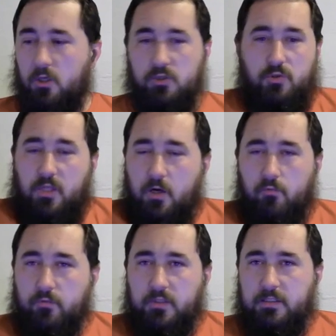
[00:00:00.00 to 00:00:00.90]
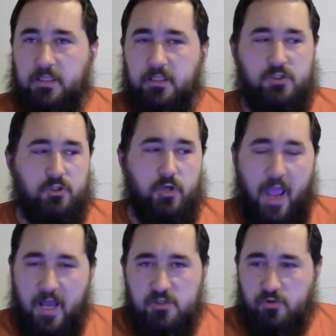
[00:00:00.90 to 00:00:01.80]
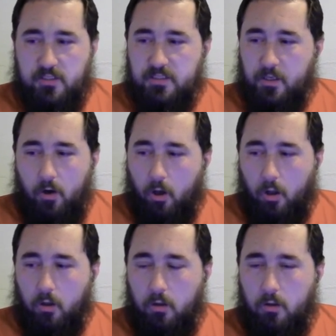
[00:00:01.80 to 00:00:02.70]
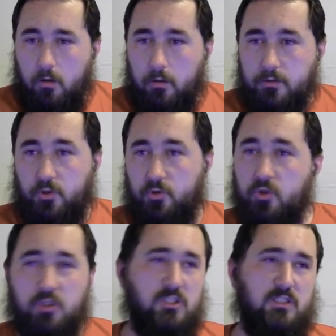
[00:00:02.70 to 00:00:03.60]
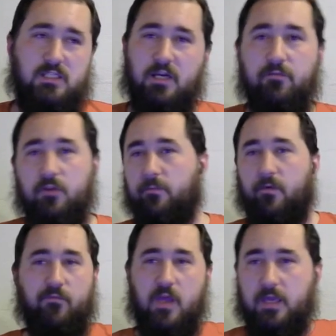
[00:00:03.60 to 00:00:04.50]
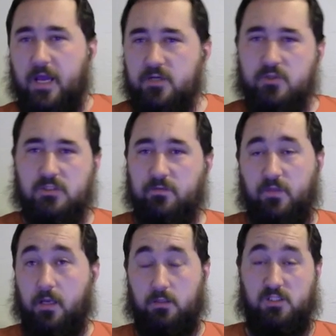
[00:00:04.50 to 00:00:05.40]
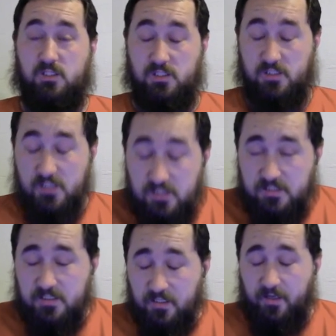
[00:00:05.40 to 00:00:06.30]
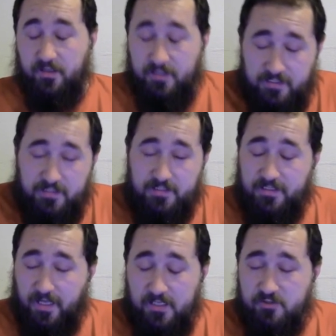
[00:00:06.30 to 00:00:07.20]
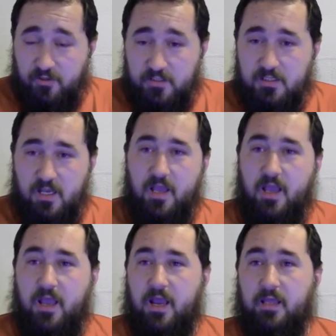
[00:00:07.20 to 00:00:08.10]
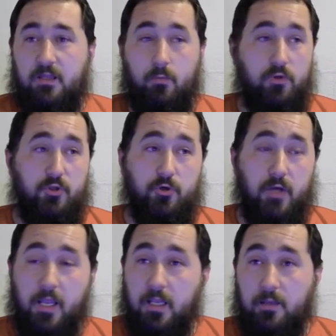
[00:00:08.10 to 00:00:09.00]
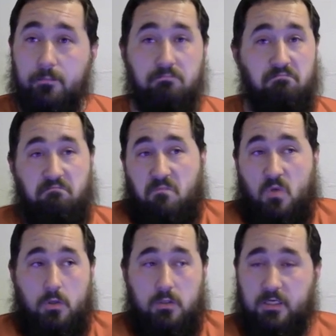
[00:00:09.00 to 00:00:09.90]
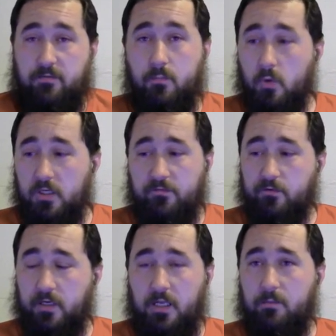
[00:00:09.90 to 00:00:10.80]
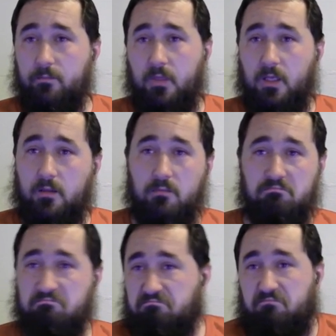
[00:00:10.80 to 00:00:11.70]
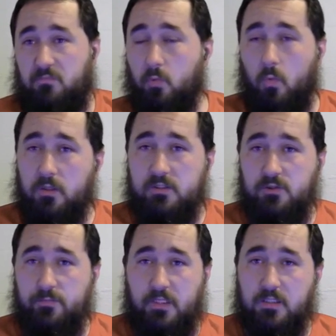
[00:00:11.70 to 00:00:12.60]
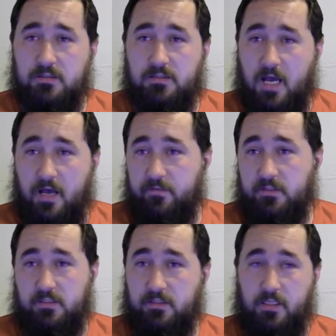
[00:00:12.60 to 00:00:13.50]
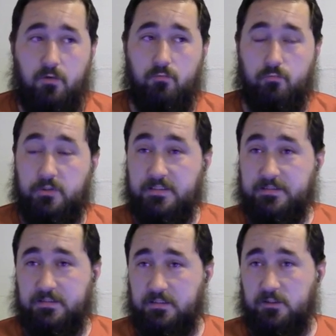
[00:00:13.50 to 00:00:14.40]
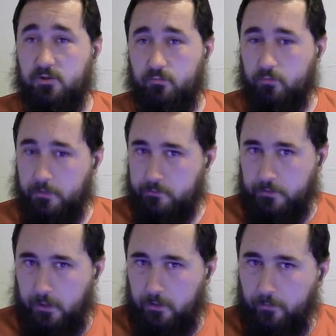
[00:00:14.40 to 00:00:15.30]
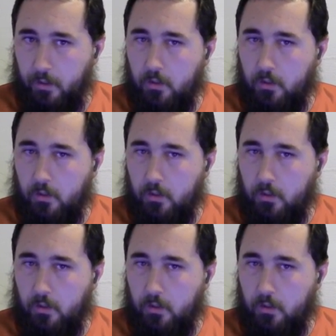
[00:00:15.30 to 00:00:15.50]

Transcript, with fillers: So they don't really need your address at all. So you can just give them a fake address if they insist on needing an address, and then with your name, give them whatever name that you want to because obviously they don't really need your real name.